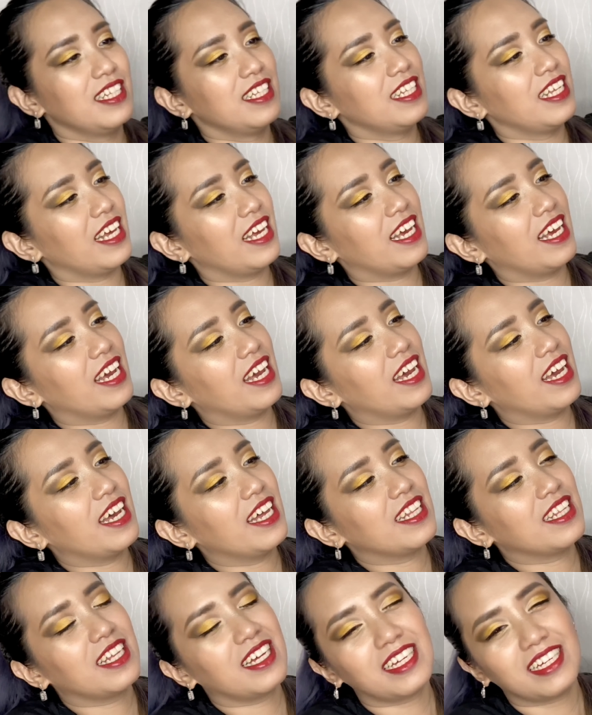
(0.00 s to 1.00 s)

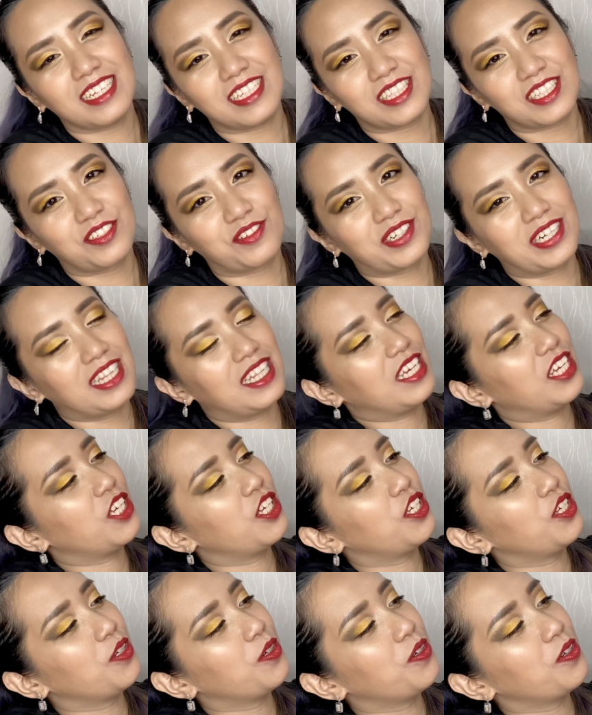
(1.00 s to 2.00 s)
And it's really
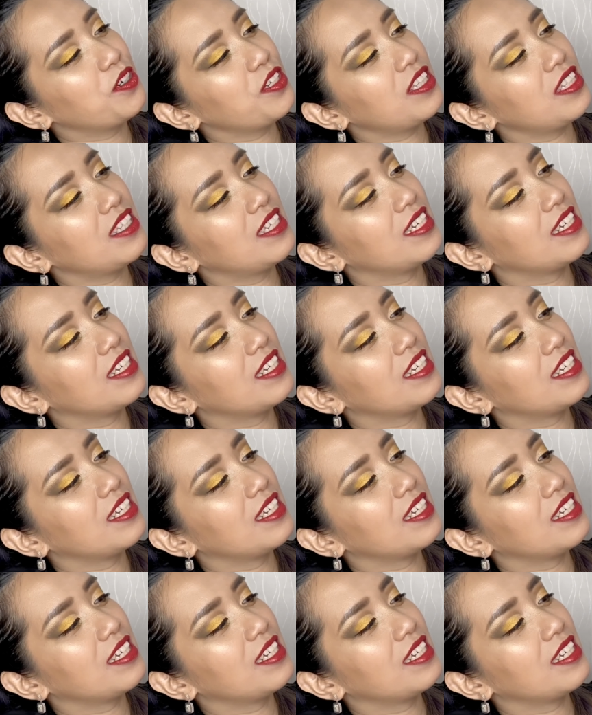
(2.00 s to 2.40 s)
cute.